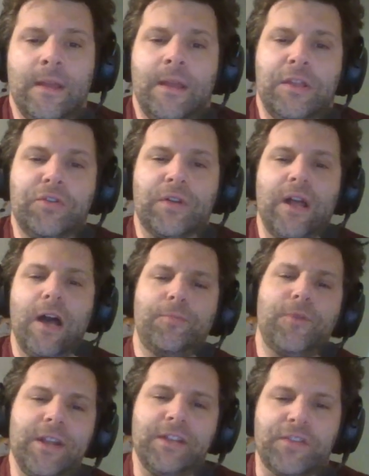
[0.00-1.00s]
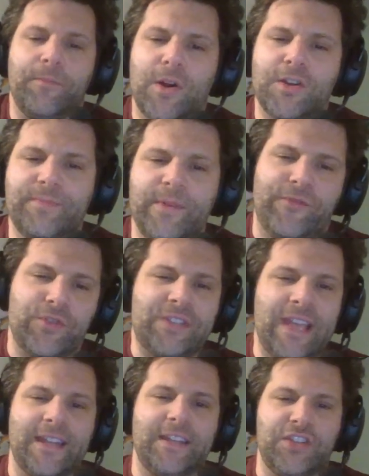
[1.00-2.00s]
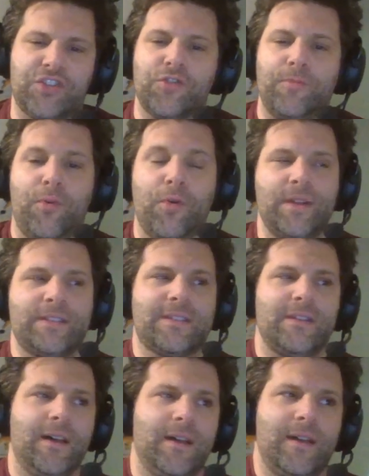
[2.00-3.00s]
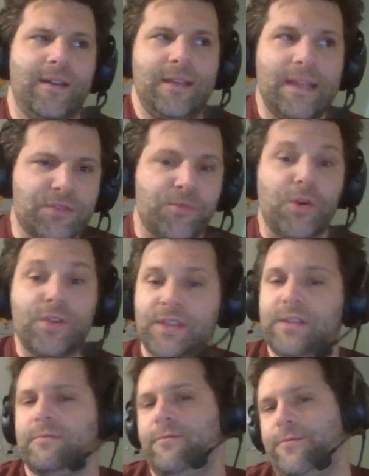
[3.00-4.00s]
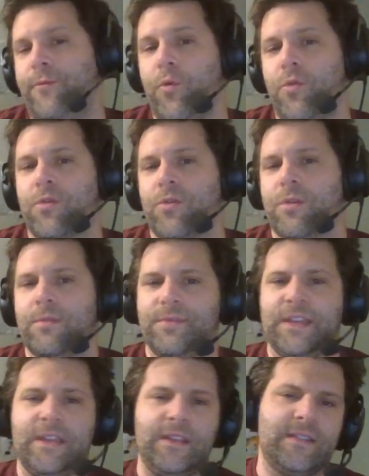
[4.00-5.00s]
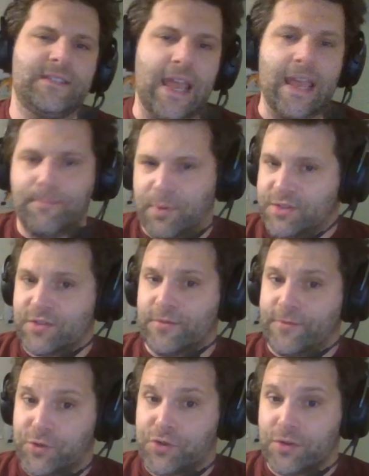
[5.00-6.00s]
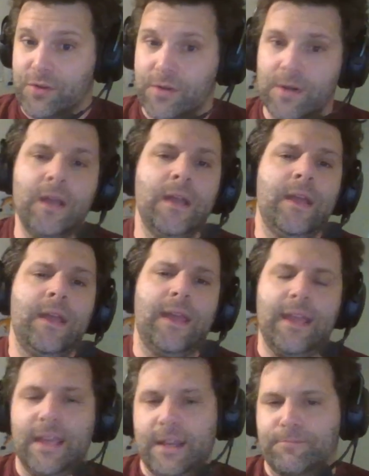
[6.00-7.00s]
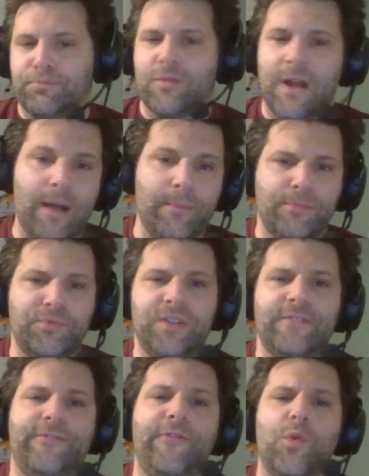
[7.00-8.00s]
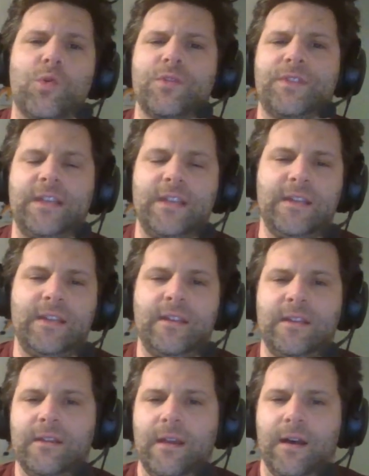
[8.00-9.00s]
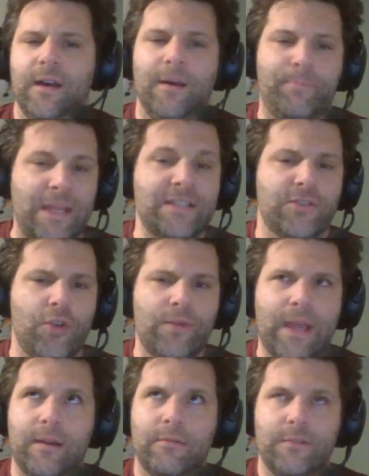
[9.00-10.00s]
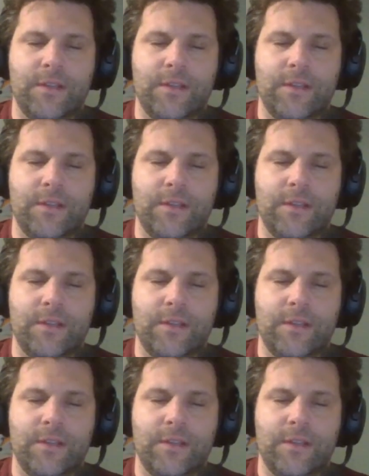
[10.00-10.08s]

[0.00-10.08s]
You can upgrade it to marksman for 10 additional points. It's worth it for the tank buster for sure, and probably for the base loadout.